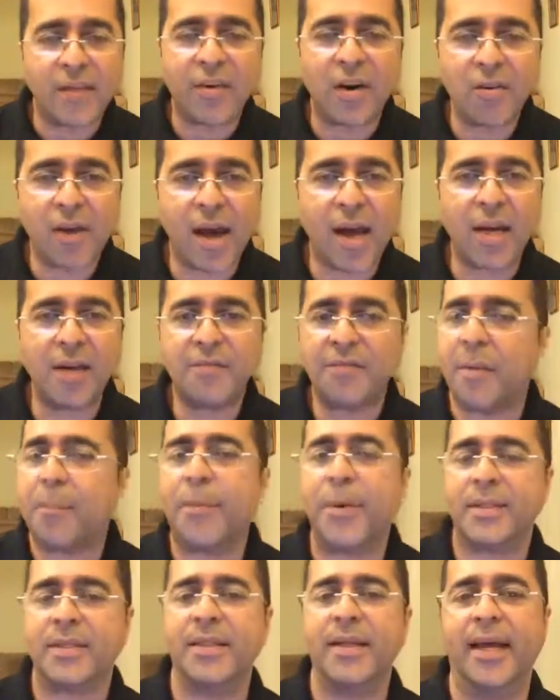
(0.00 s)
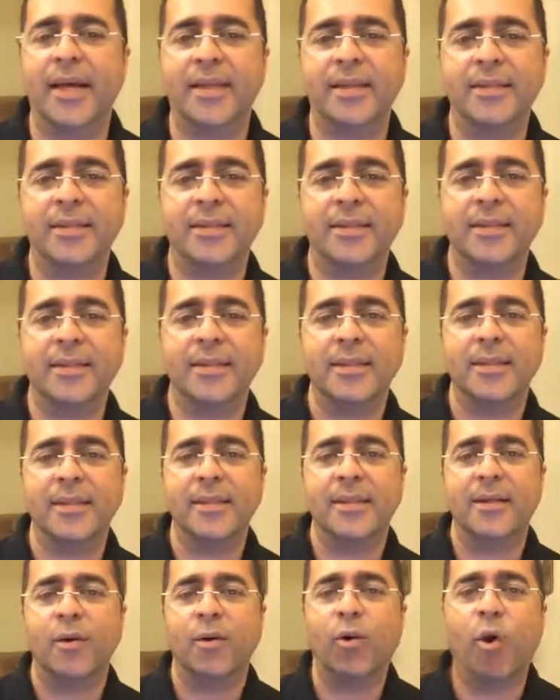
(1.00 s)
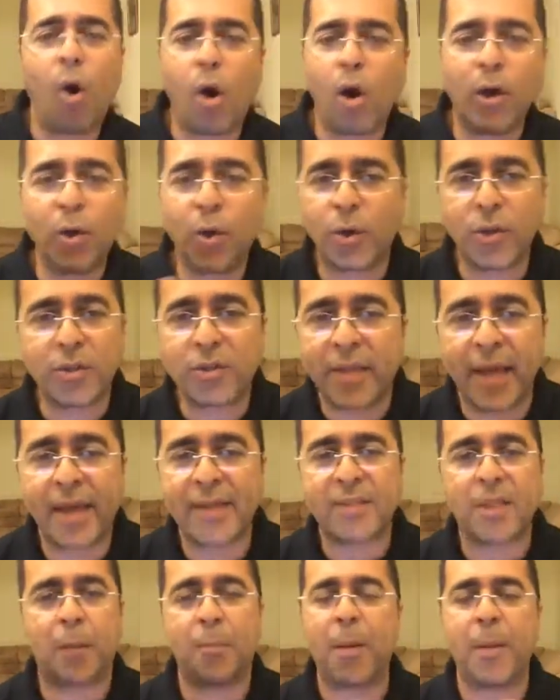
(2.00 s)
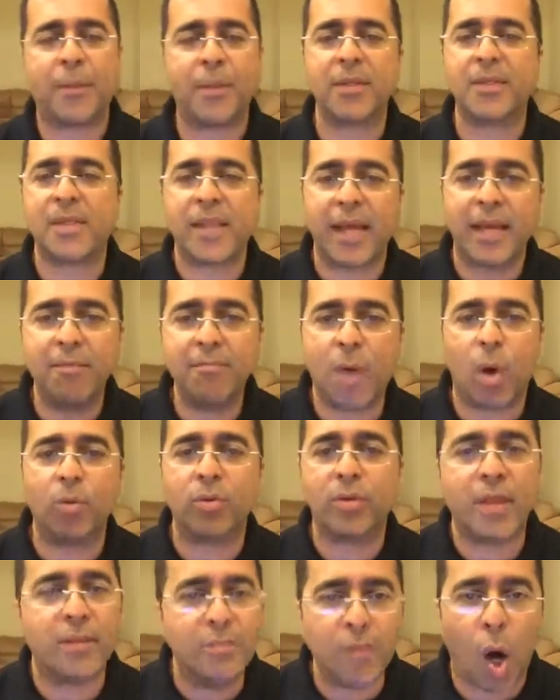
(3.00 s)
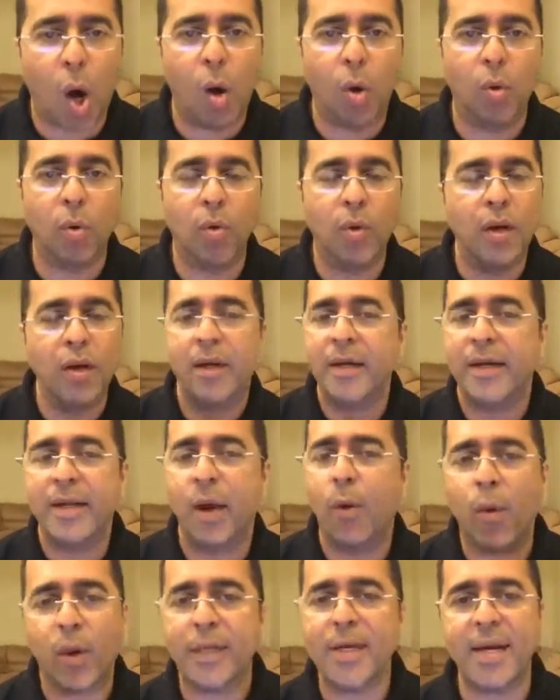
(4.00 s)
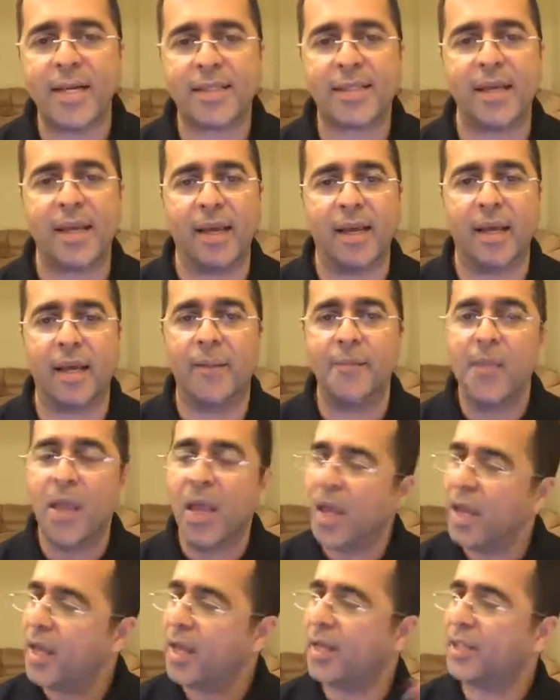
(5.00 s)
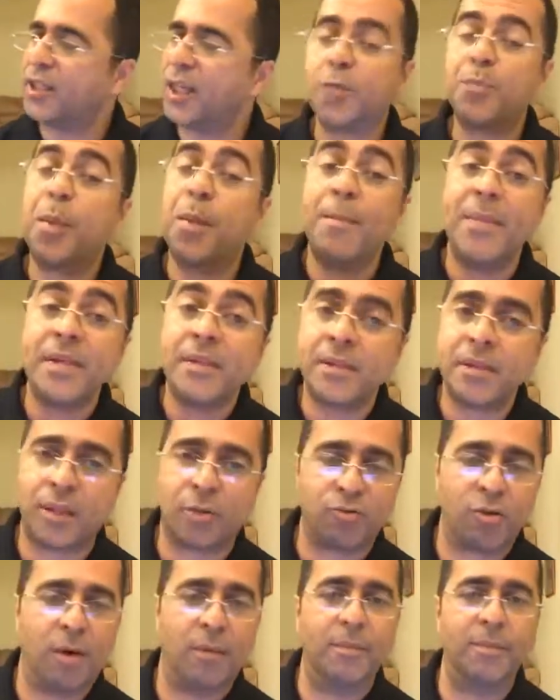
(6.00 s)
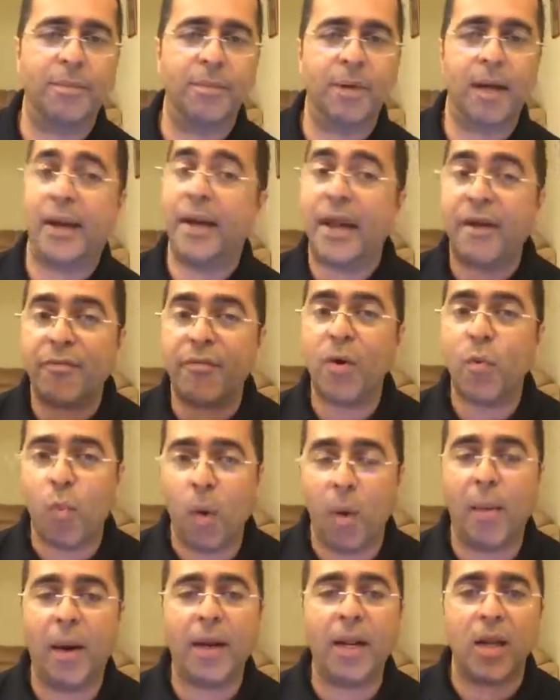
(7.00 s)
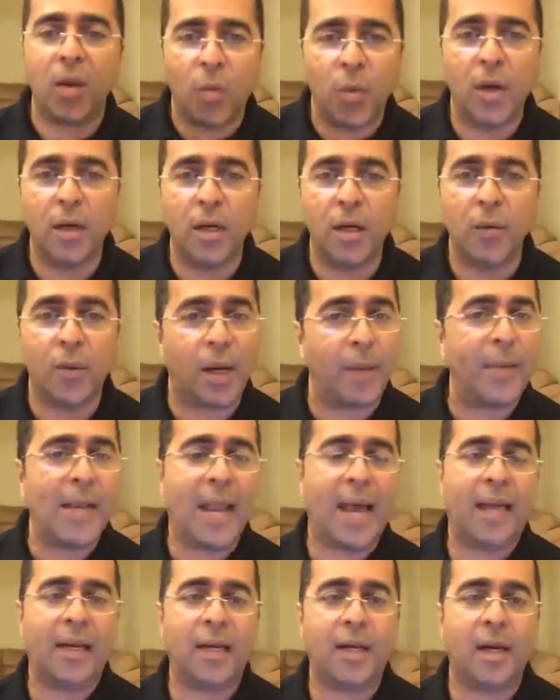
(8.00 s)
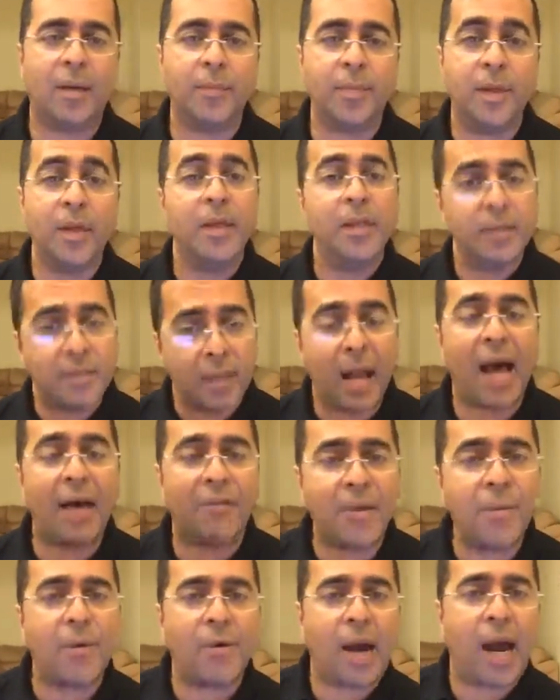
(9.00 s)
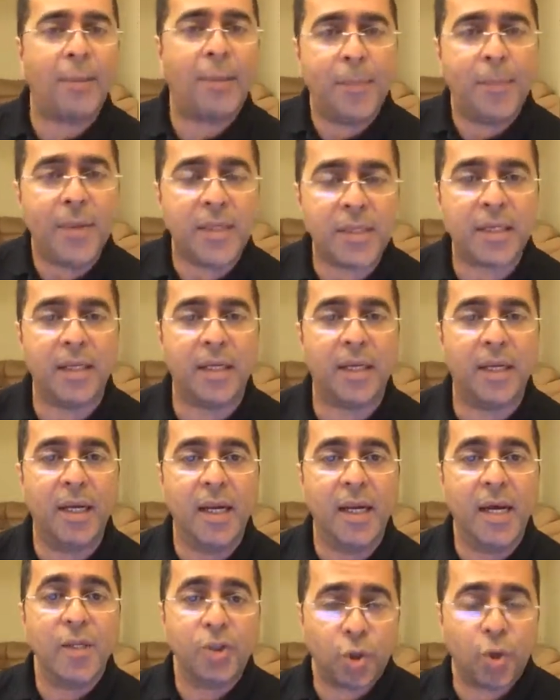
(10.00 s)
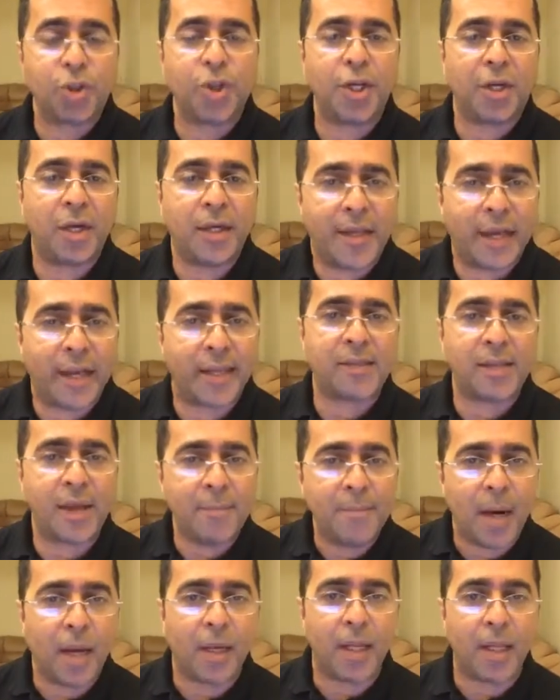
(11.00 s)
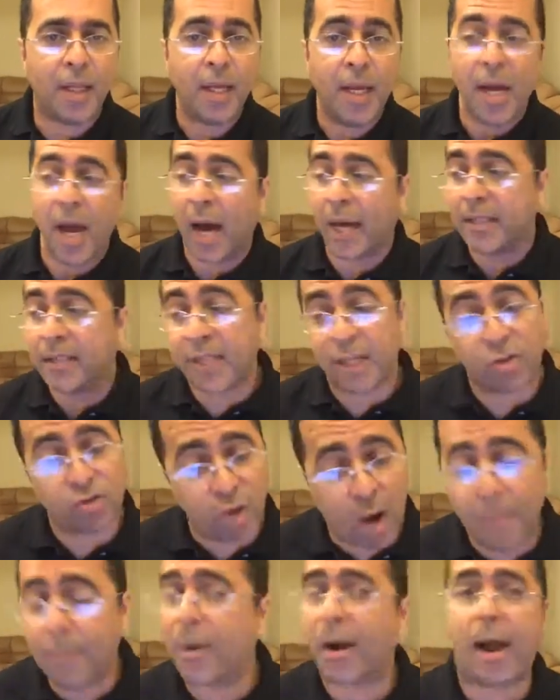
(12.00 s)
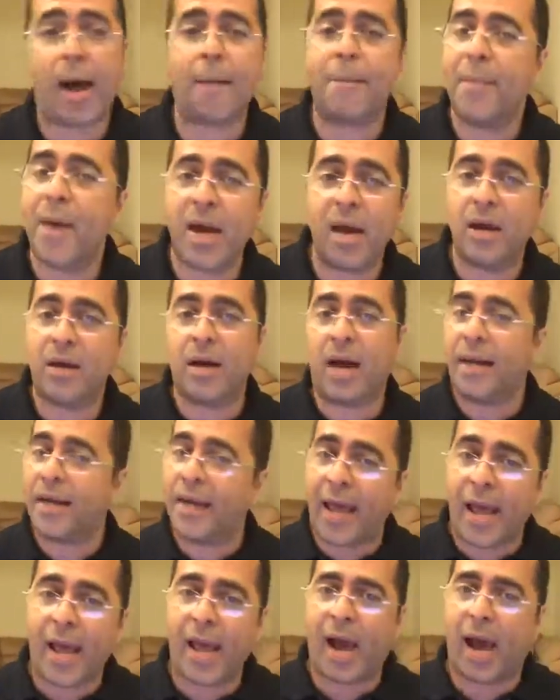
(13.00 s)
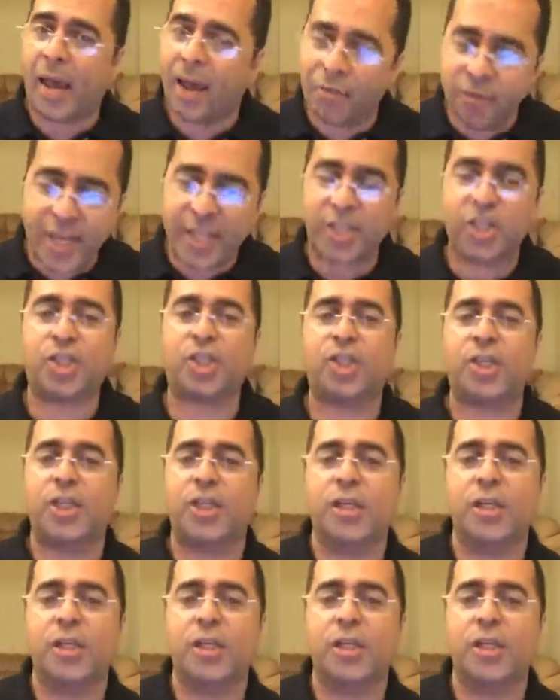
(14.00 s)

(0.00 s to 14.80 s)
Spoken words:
ran for president, all those things that people saying about him now, they would not say. He'd have just been Mr. Trump. And every woman in the world would have been lining up to have him grab her pussy. So she could get some money and say, Trump grabbed me right there, I reach